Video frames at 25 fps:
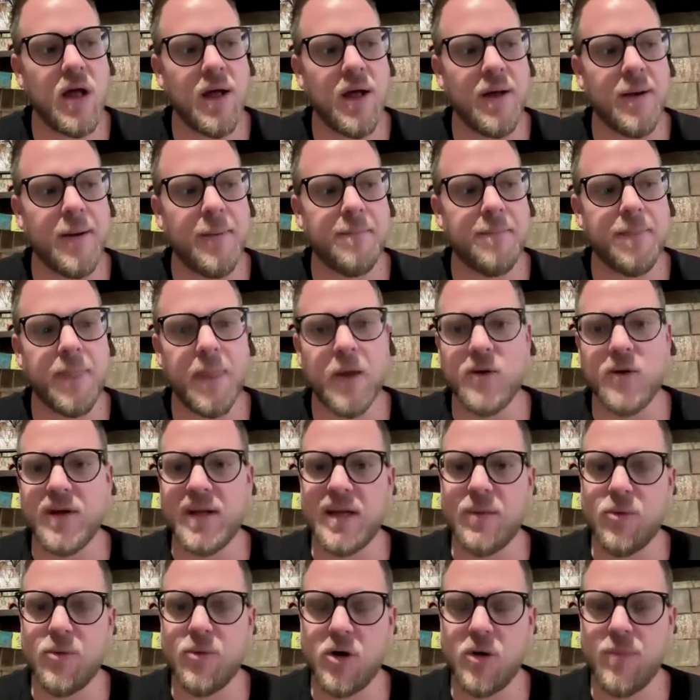a
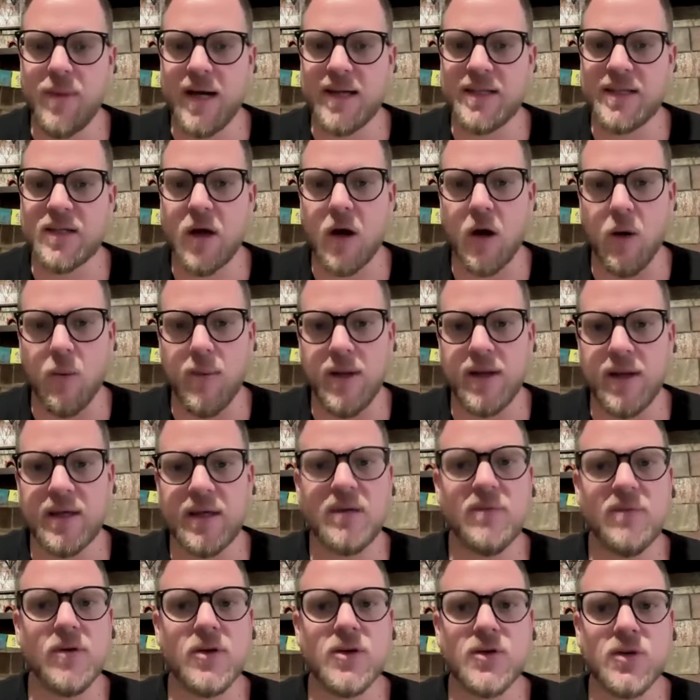neighbor might come and
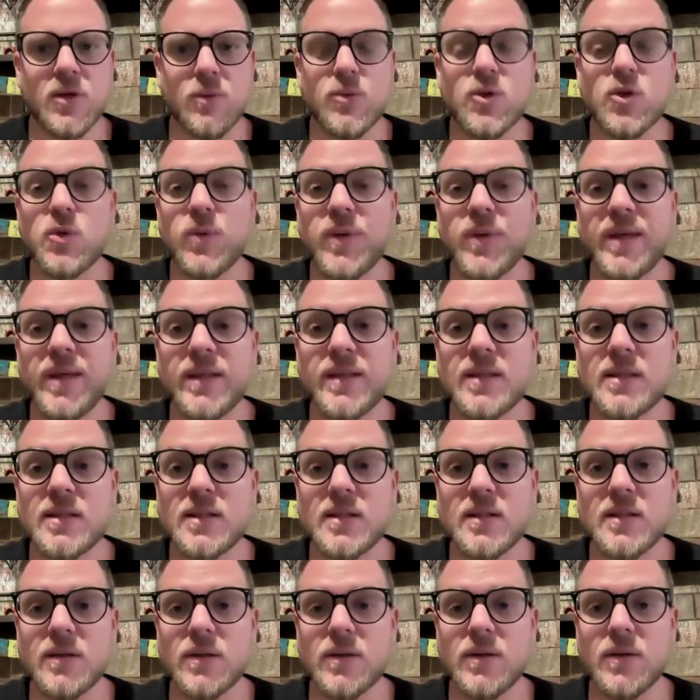give us some
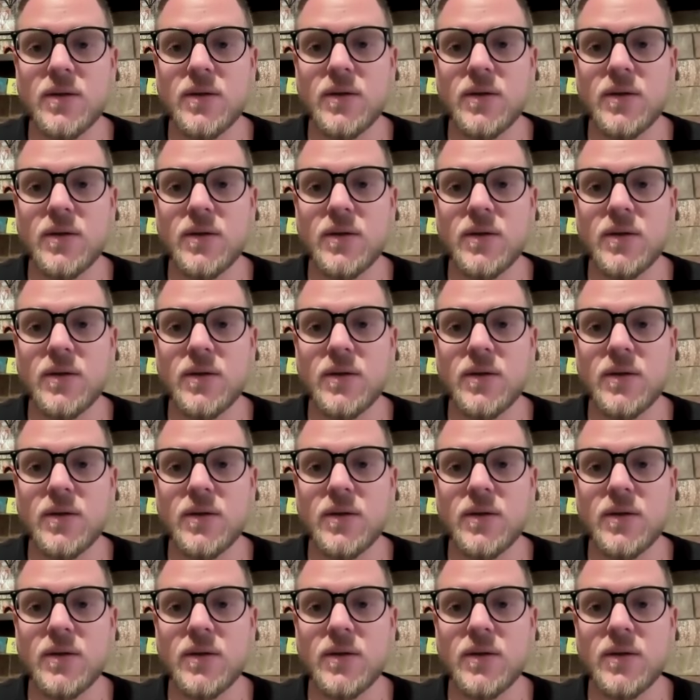sweets.